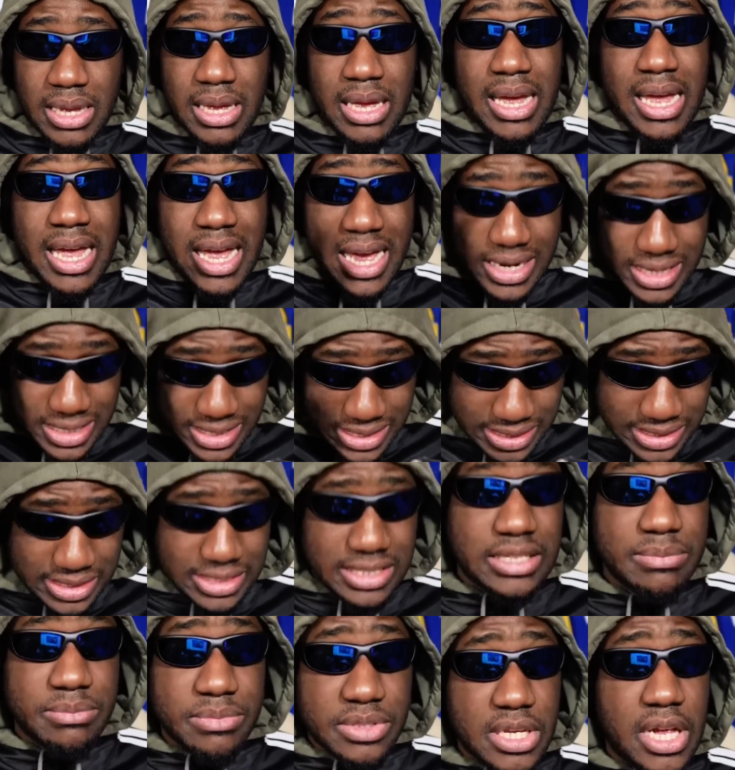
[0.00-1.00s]
and he sees
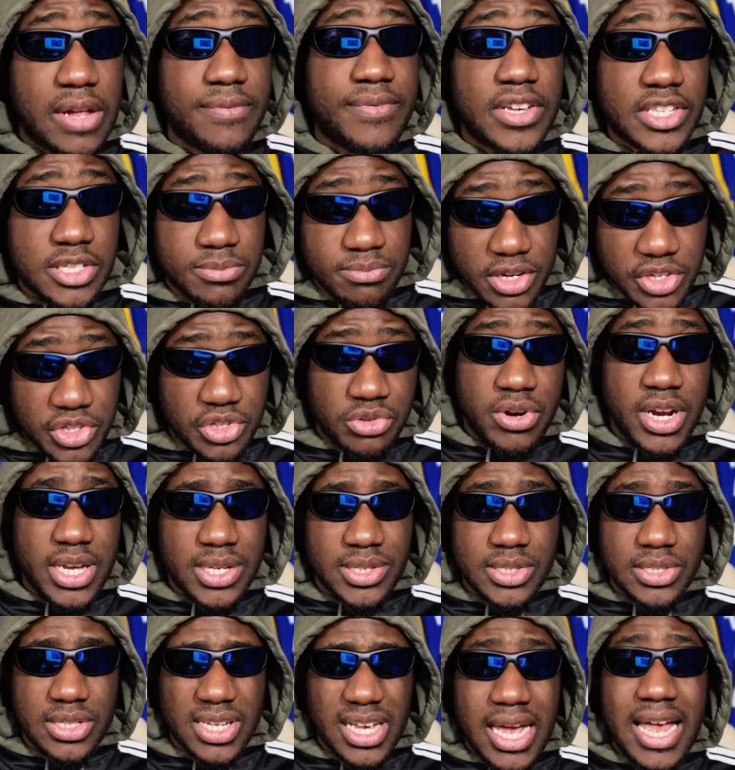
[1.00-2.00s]
himself as mixed
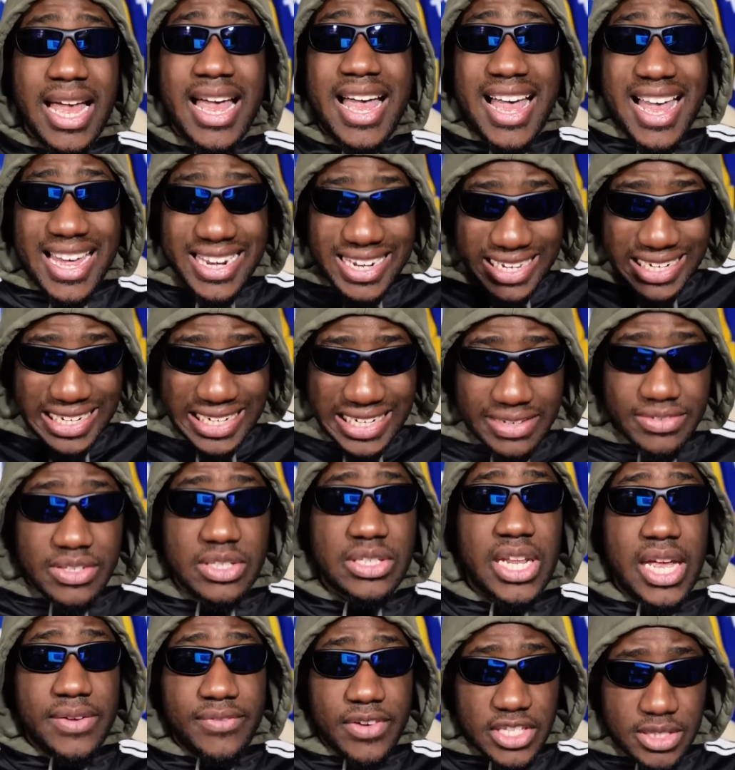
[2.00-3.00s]
race, and he lives his
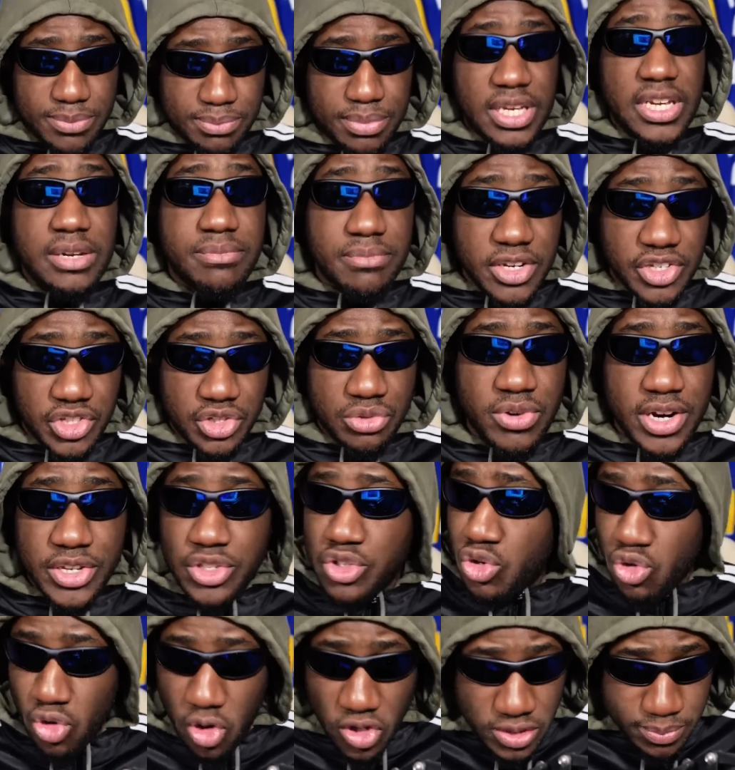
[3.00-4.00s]
life as being mixed race,
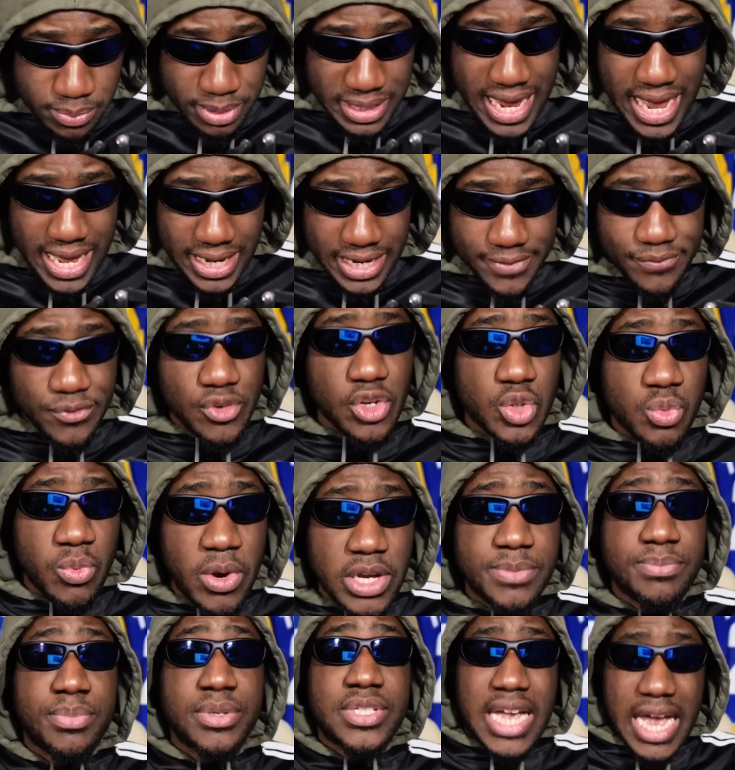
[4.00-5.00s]
not black, not white,
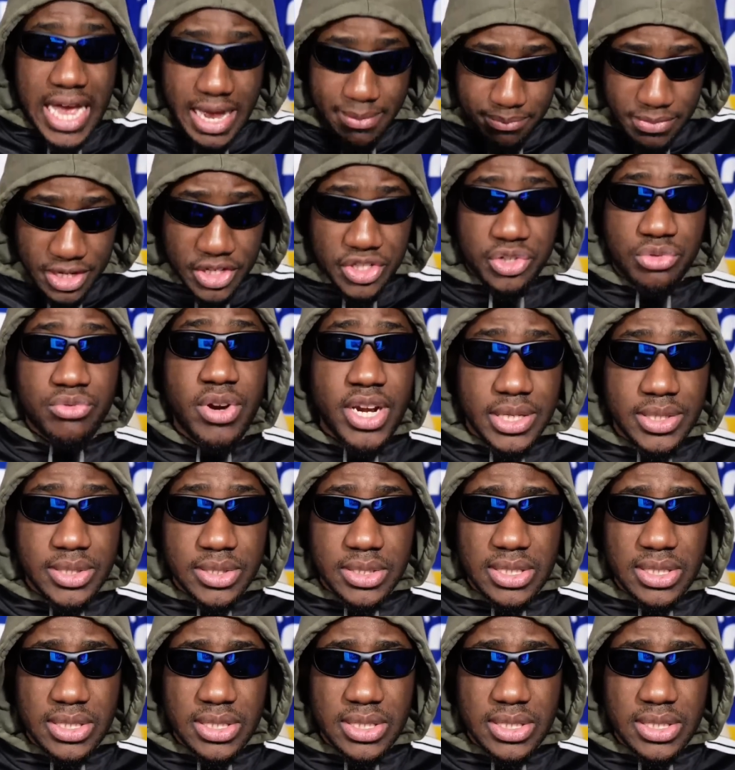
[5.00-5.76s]
but a mixed race.